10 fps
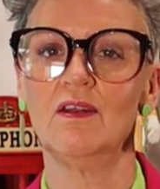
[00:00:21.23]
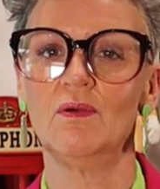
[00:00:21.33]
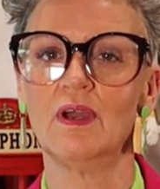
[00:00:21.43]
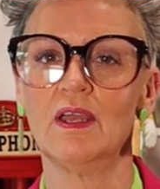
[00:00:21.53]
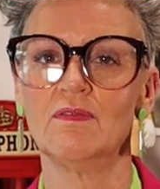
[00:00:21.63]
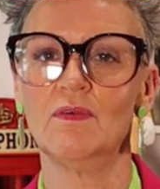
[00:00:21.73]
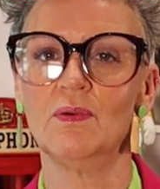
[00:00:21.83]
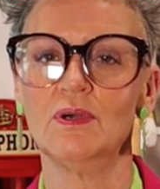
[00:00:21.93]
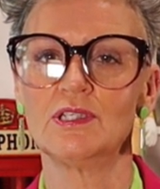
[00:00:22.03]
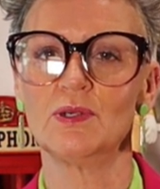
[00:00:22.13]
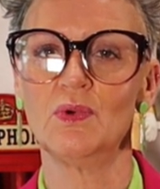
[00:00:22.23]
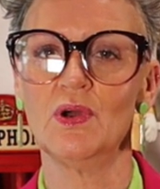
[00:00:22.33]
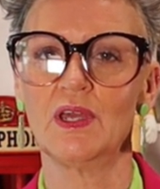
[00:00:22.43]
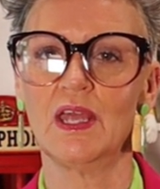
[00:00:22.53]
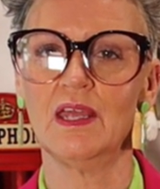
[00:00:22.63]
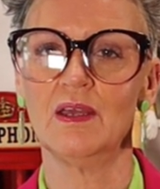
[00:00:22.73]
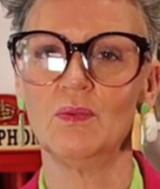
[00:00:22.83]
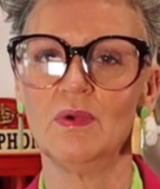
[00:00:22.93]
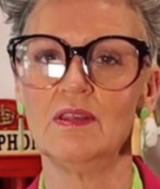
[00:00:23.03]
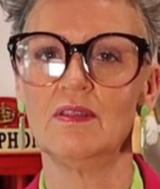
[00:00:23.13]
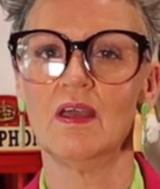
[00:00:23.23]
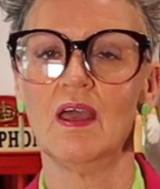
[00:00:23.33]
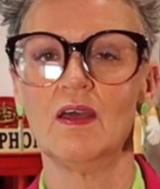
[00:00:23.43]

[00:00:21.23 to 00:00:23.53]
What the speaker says: looking forward to working with